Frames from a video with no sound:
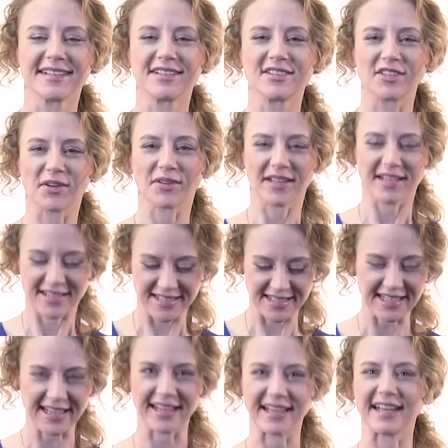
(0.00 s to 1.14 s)
So then
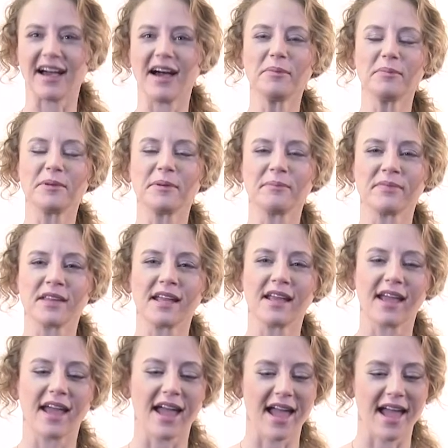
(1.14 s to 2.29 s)
getting up
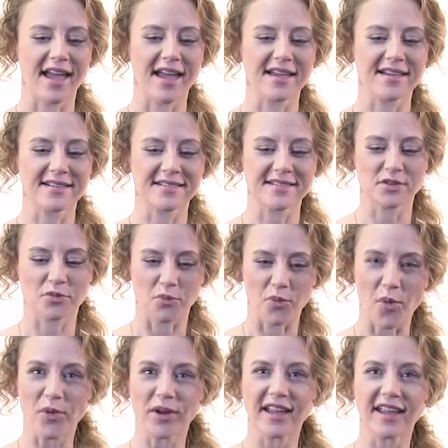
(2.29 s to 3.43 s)
and
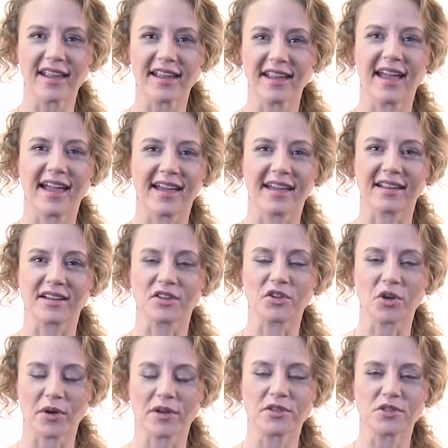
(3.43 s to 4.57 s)
walking and
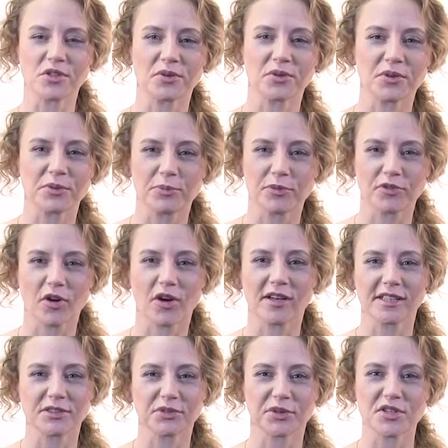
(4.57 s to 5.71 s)
going to your group of
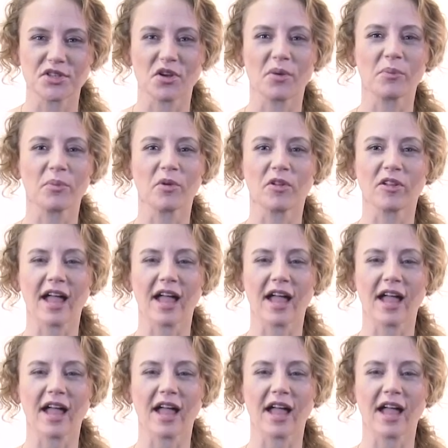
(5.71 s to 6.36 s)
colleagues, for example,